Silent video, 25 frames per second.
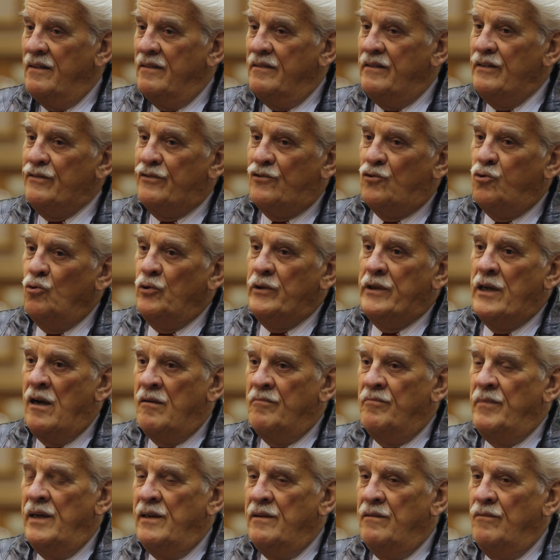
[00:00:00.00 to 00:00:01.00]
These two
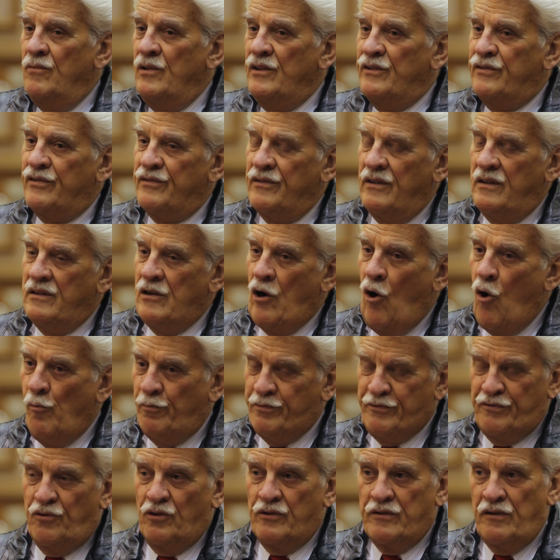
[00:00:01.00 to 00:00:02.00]
young men with
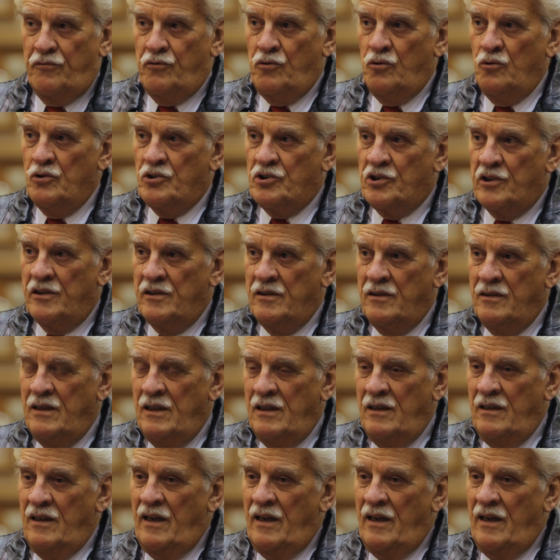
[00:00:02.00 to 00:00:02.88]
hopes for the future,